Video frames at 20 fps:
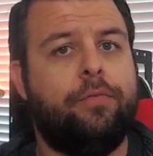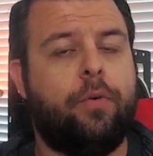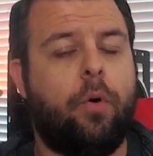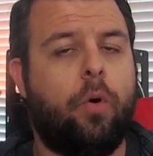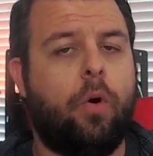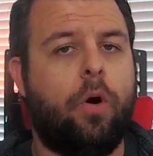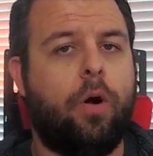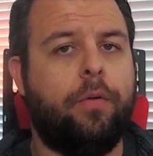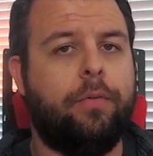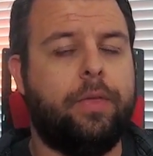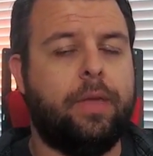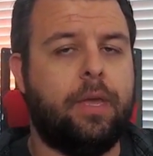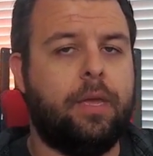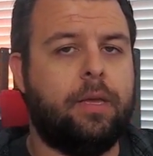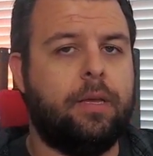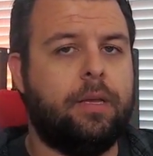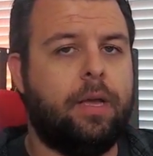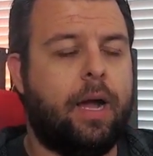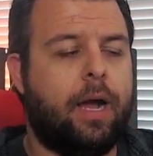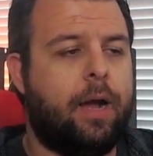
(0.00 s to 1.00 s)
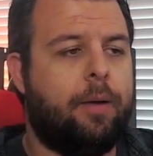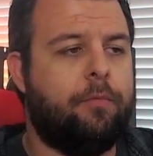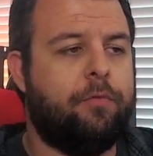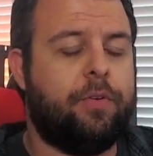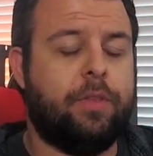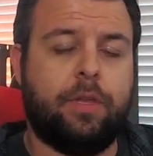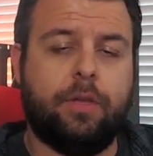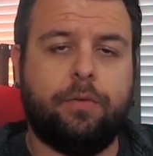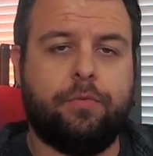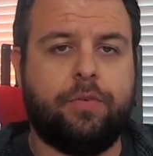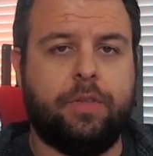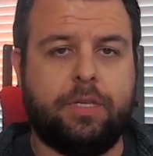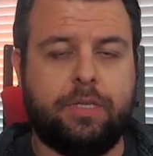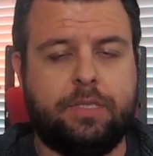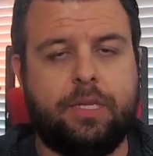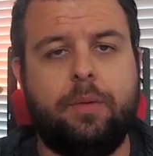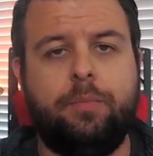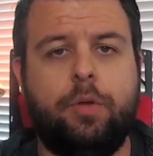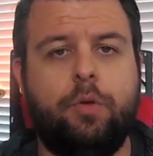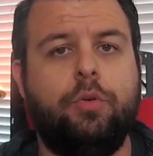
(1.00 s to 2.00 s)
for the
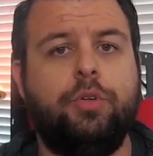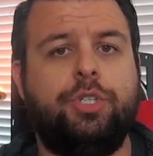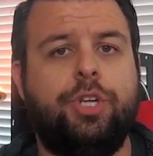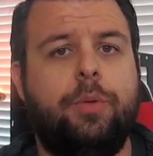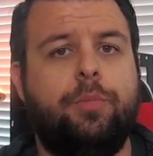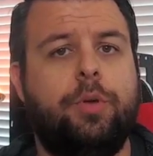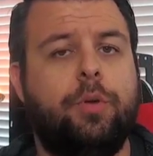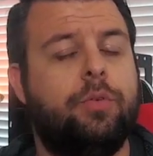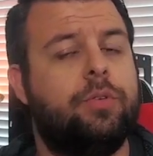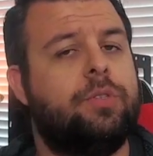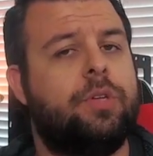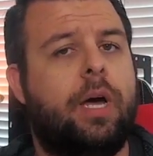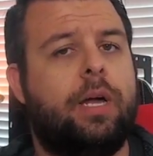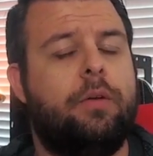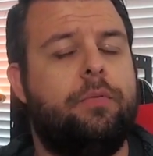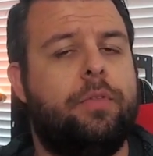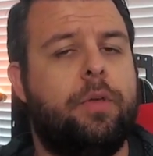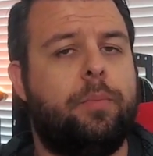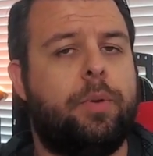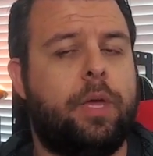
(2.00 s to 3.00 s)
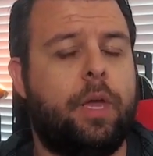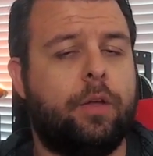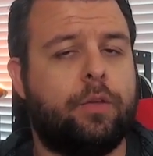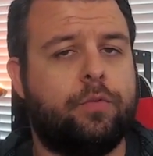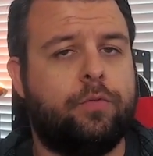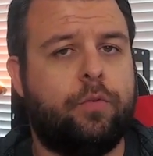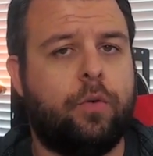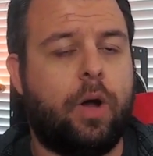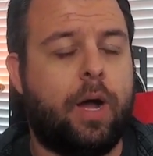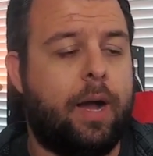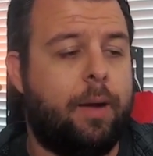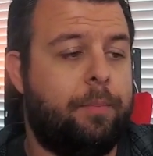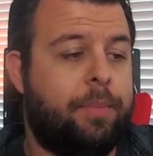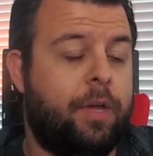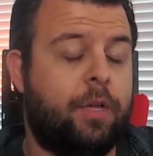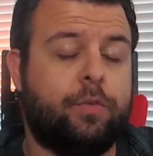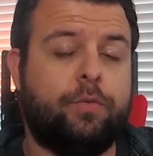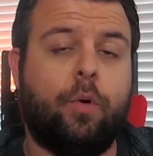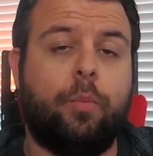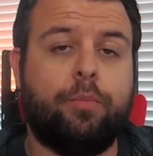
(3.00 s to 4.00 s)
CPU and GPU inside of the
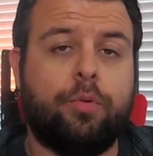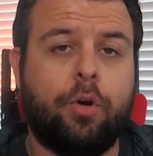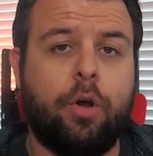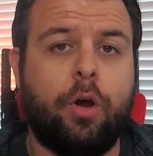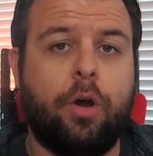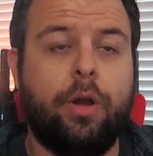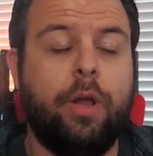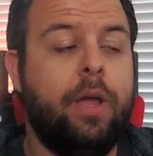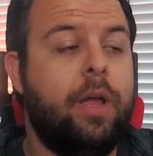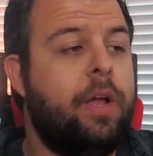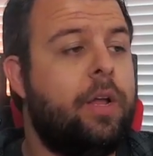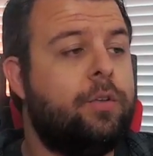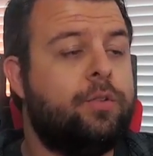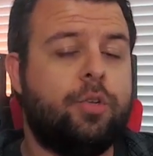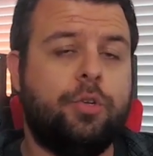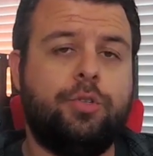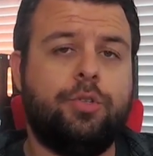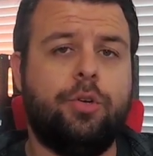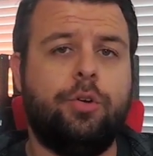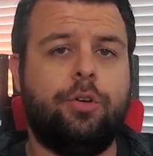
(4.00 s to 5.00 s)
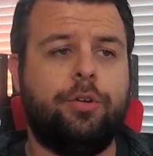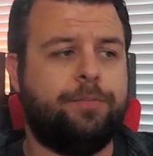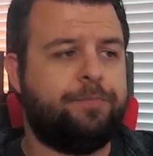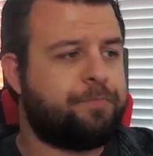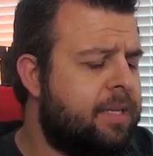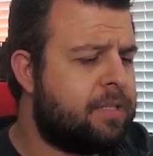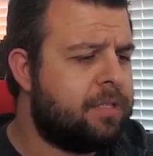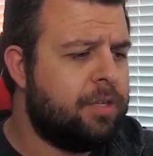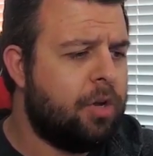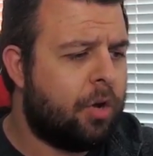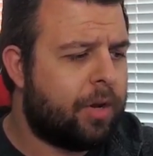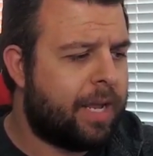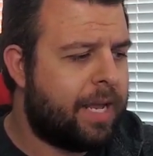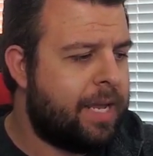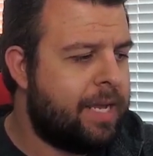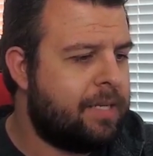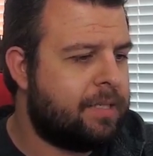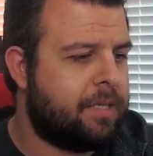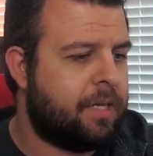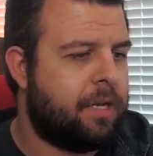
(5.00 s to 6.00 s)
PS4 Pro to do. It's not
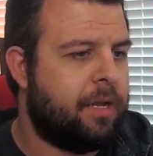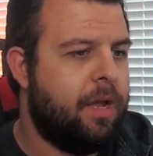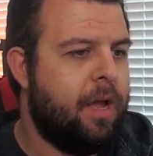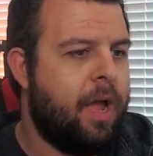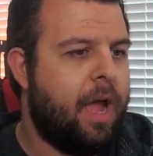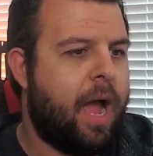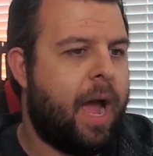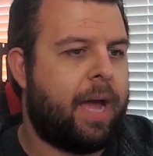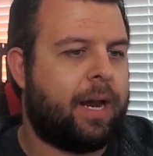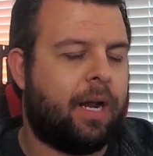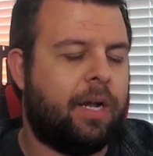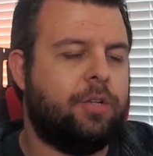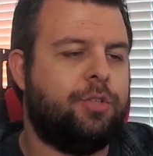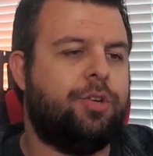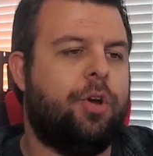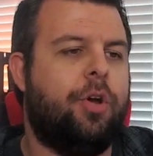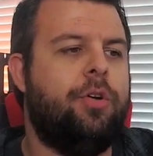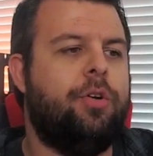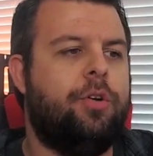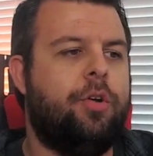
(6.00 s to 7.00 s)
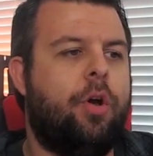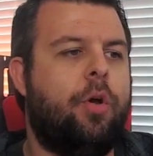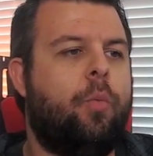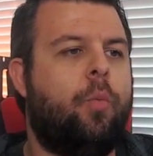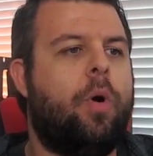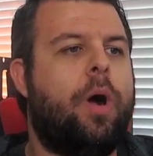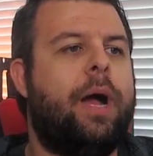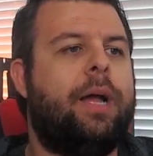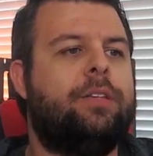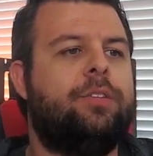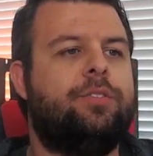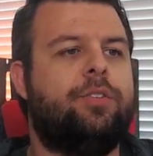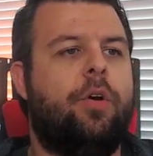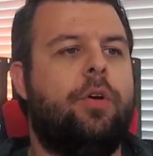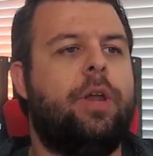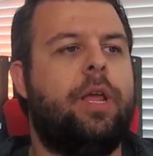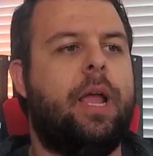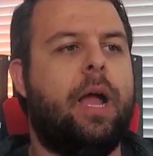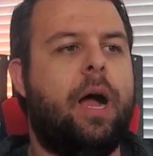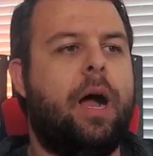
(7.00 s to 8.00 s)
easy, and I don't know why
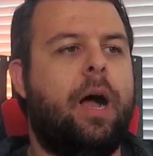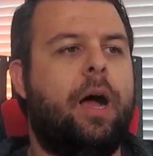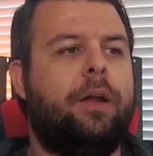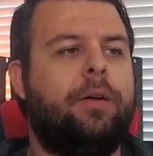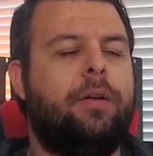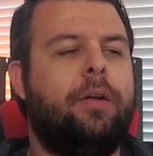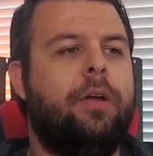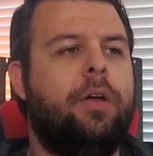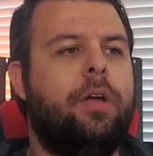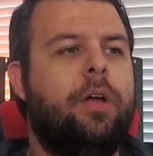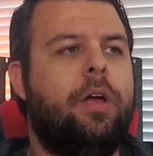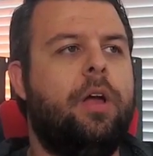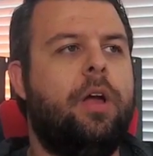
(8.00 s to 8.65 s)
Sony aren't